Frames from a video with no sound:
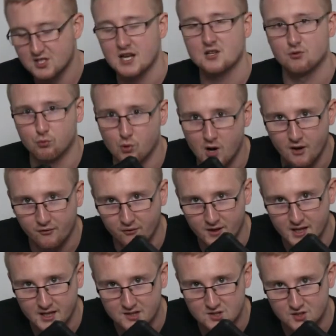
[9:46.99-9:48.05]
has rough
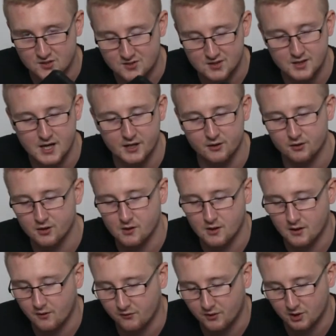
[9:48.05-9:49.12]
edges, and I don't know
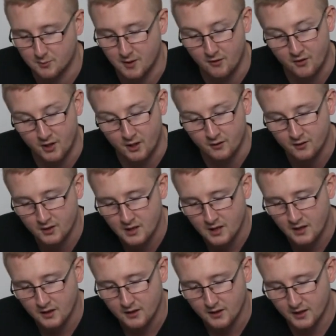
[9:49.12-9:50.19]
how I feel about that.
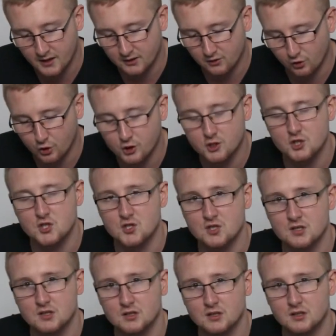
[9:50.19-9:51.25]
It
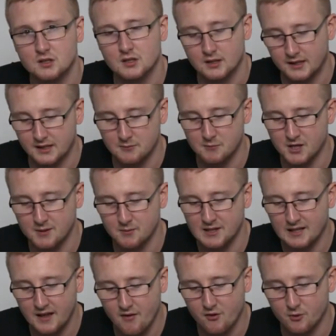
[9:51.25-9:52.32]
looks like it might
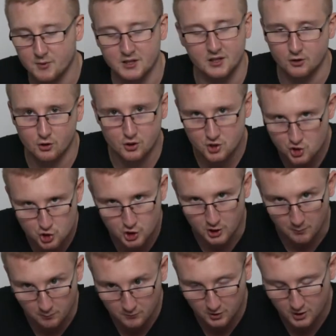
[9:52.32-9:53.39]
be leather, but it looks
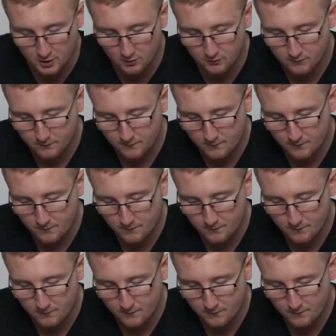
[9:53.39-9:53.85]
cheap, you know?